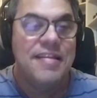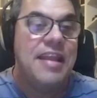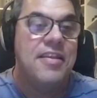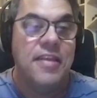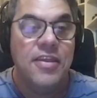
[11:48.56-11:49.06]

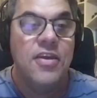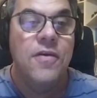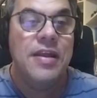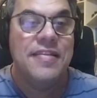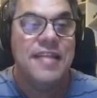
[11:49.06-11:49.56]
to
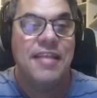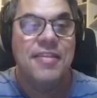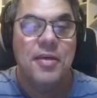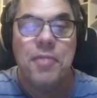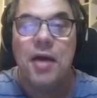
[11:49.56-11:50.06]
you and state
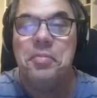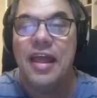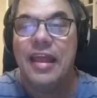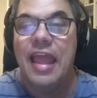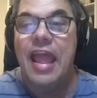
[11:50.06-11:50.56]
to the
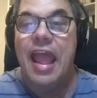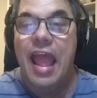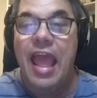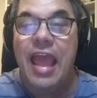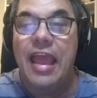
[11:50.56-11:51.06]
public,
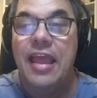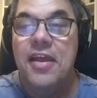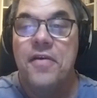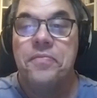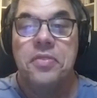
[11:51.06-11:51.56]

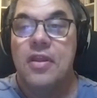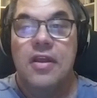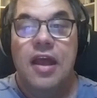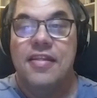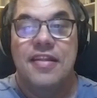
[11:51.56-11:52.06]
hey,
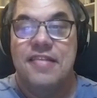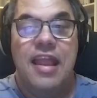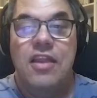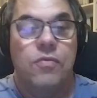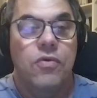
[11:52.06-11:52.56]
a
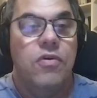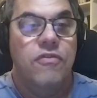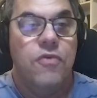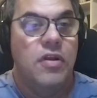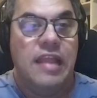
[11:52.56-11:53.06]
sustained Rule
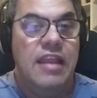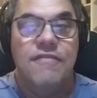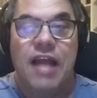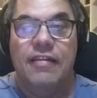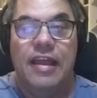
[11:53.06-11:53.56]
14
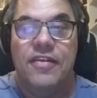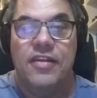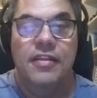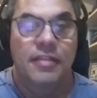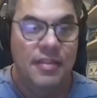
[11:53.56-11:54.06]

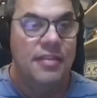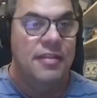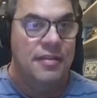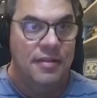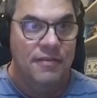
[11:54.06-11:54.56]
violation,
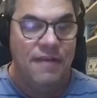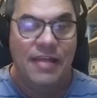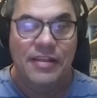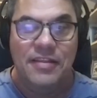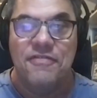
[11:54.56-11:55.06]

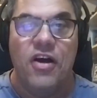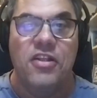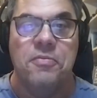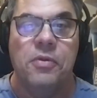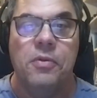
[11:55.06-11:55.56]
filing this
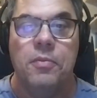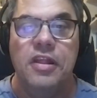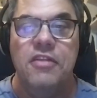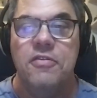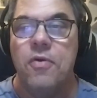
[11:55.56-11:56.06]
false
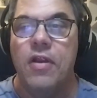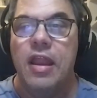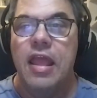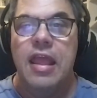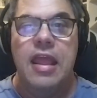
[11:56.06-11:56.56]
police
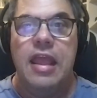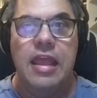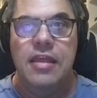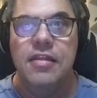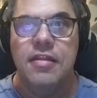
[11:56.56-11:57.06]
report,
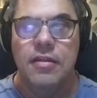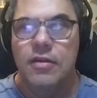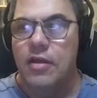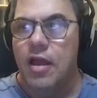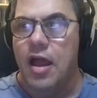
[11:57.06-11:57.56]
is
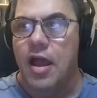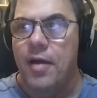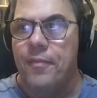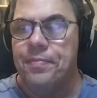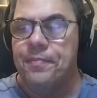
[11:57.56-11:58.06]

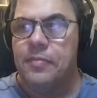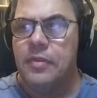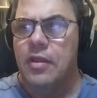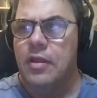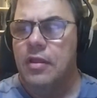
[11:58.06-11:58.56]

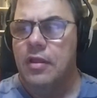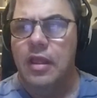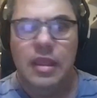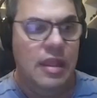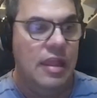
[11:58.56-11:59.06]

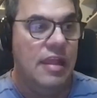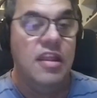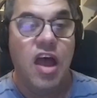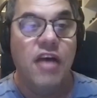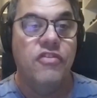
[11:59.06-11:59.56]

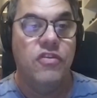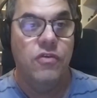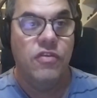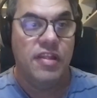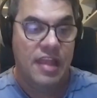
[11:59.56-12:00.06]
enough
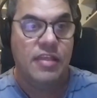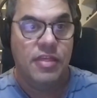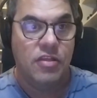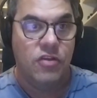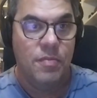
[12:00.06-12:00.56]
to seek
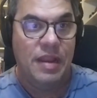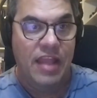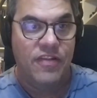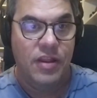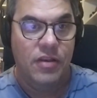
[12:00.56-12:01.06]
the
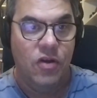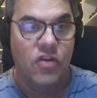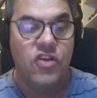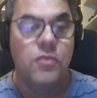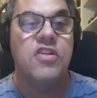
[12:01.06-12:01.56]
termination
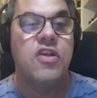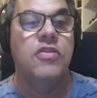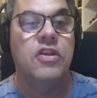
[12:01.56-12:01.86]
or should result